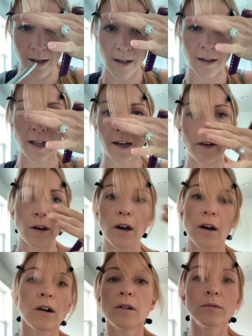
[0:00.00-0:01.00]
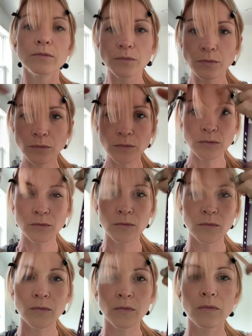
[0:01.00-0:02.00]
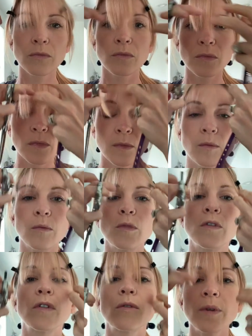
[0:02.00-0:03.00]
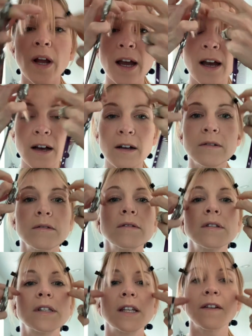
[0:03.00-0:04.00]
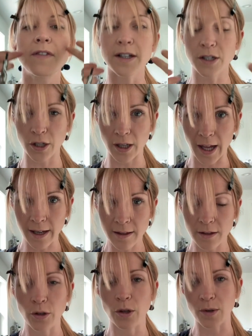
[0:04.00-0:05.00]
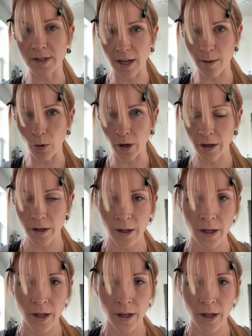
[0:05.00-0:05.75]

let it go, move it around, see if that's a good length, and you can always cut more.